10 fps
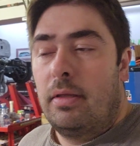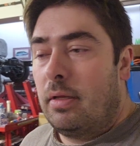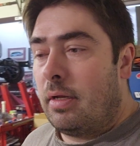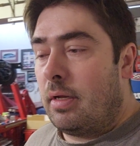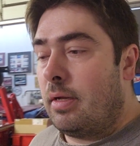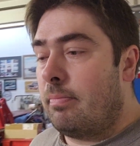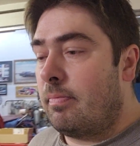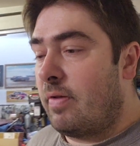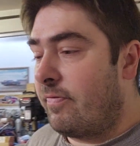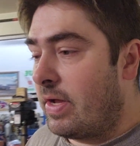
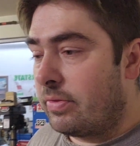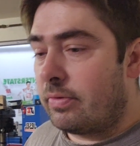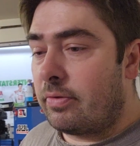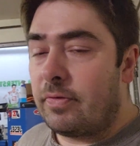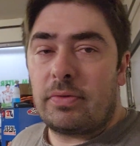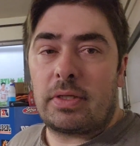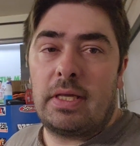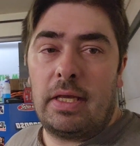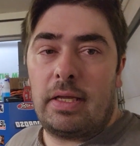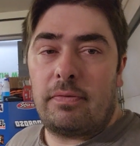I found the
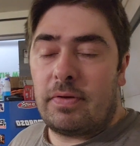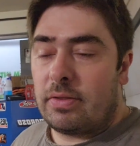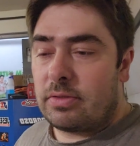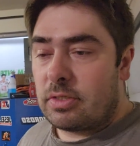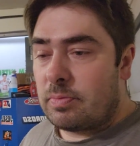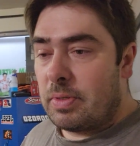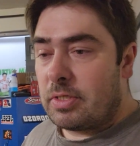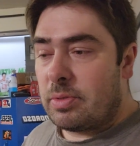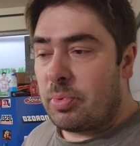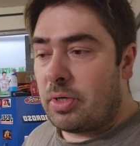kit, found the
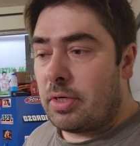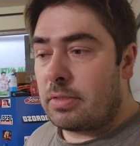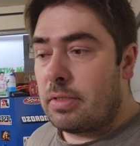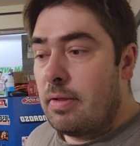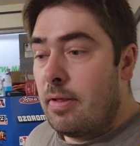suspension parts,